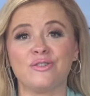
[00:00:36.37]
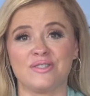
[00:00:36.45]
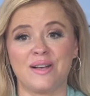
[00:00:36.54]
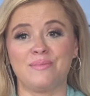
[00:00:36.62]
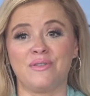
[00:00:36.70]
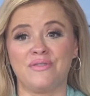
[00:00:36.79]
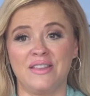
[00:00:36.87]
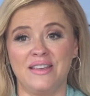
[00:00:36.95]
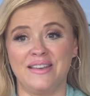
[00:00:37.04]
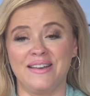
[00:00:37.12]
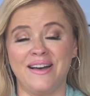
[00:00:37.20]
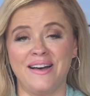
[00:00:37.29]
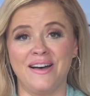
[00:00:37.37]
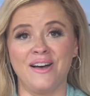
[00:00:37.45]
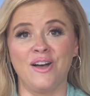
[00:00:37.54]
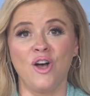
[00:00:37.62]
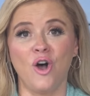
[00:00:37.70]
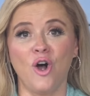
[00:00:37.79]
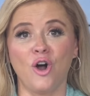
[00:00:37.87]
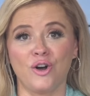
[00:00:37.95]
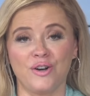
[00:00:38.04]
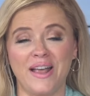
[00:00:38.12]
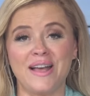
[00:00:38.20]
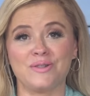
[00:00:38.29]
some of the uh,
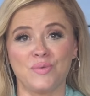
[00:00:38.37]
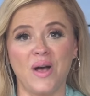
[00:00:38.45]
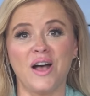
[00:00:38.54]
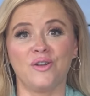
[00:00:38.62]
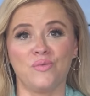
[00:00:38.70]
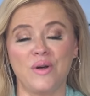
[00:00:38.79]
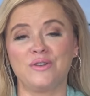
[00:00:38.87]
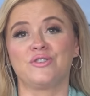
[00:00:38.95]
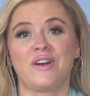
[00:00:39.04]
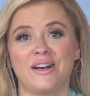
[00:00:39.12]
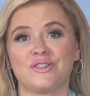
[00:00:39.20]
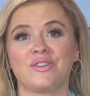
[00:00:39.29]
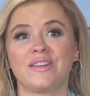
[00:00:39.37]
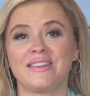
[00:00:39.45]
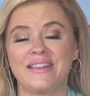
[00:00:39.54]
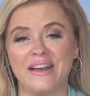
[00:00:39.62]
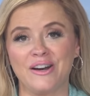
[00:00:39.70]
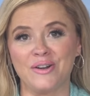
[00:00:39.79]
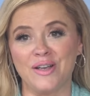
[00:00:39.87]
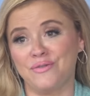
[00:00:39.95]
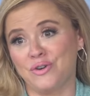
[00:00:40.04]
art as well when you're actually there if